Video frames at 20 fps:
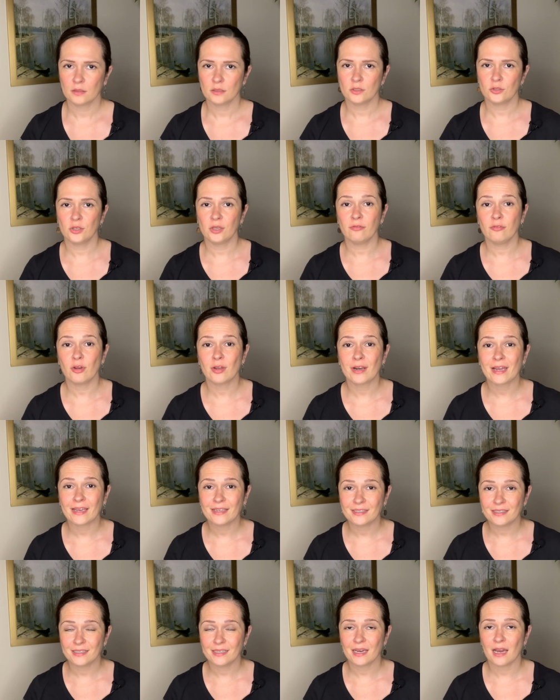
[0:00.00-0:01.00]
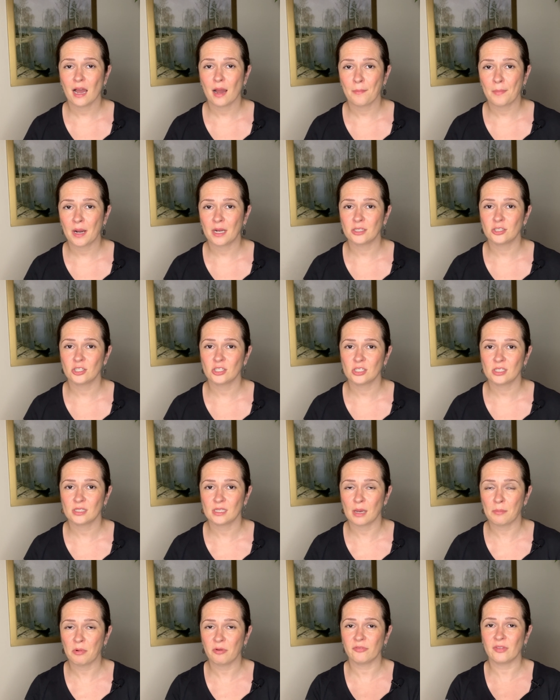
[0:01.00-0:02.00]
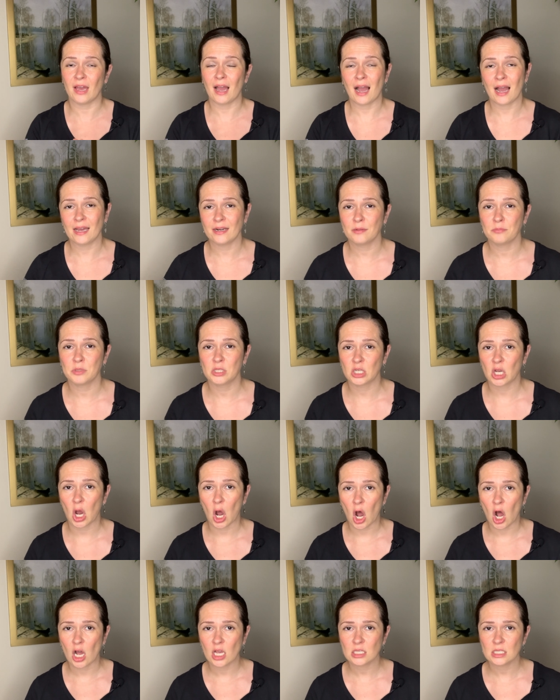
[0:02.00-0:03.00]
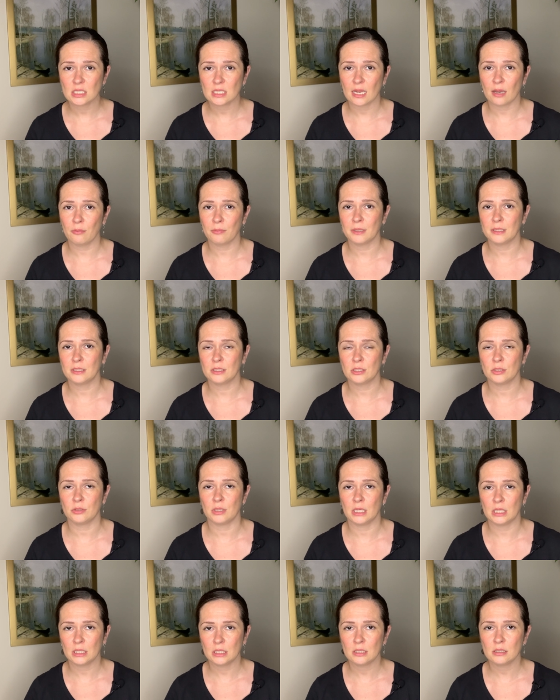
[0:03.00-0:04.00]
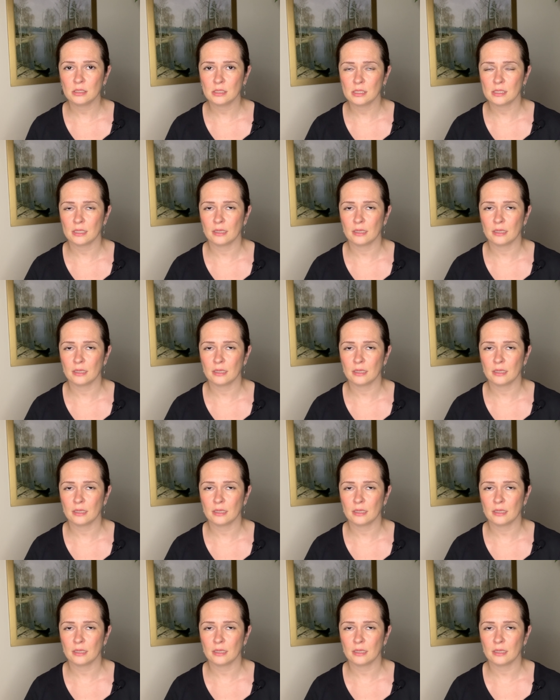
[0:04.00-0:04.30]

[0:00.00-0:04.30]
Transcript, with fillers: To give you an idea how much some of the items cost, I went to Ingles,